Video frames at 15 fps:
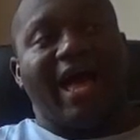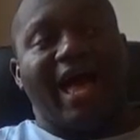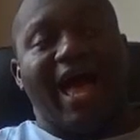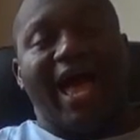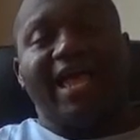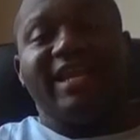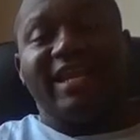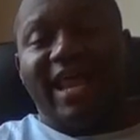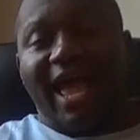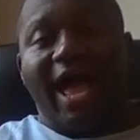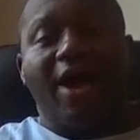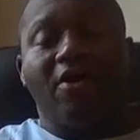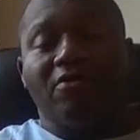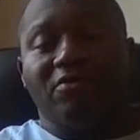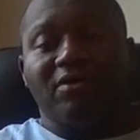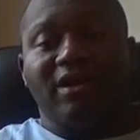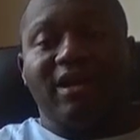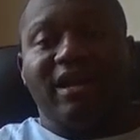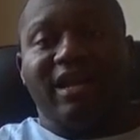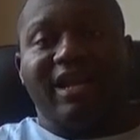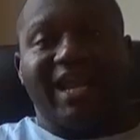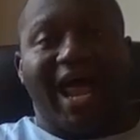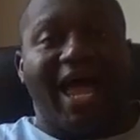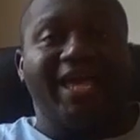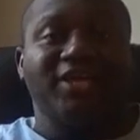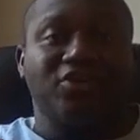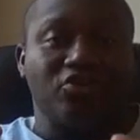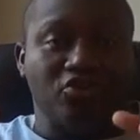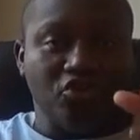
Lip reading: I now like